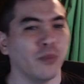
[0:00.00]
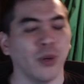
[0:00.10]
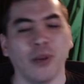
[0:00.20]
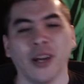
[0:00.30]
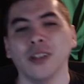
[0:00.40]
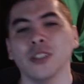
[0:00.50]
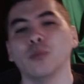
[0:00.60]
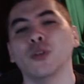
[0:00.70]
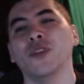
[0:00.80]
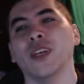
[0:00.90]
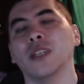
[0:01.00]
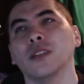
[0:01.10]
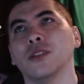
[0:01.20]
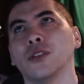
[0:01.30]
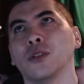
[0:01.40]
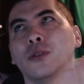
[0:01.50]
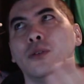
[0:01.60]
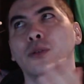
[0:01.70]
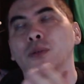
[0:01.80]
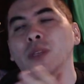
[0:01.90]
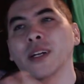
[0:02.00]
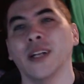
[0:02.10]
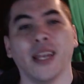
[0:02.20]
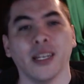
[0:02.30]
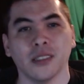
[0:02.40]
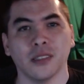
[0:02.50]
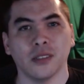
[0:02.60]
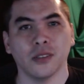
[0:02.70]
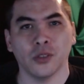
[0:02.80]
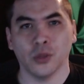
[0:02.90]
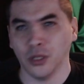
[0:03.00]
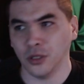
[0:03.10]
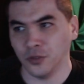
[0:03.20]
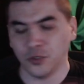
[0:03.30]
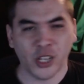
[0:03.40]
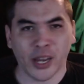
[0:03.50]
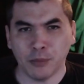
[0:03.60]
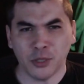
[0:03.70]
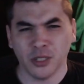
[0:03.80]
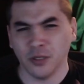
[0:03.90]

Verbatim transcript: preparing to move into their next sort of chapter